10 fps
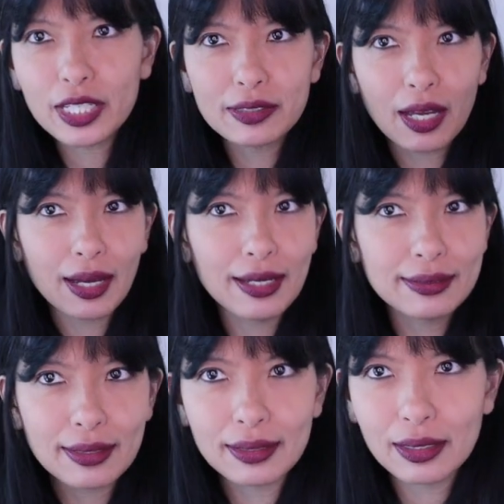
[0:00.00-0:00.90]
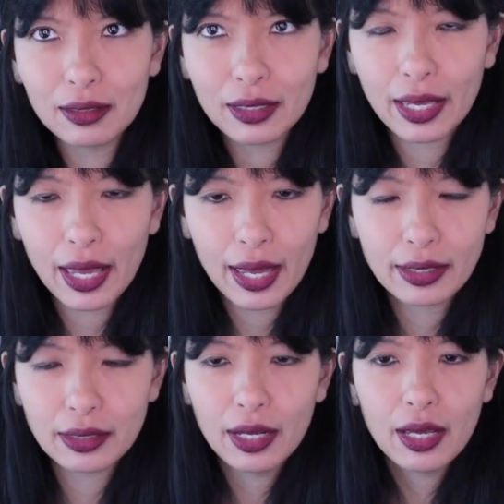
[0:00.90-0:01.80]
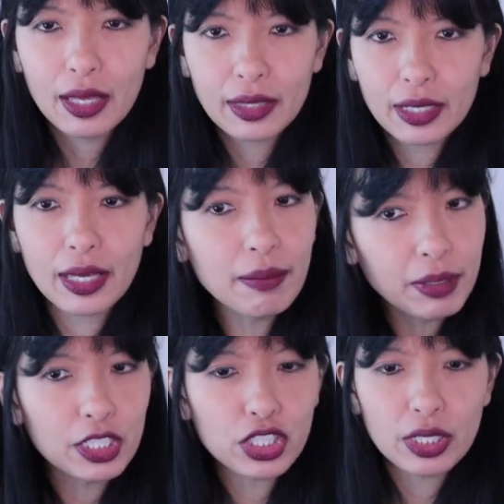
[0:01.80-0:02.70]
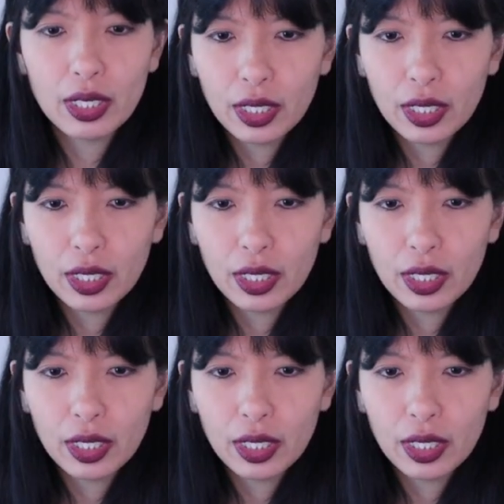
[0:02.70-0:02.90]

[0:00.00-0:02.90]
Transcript: It's constantly looking at the image.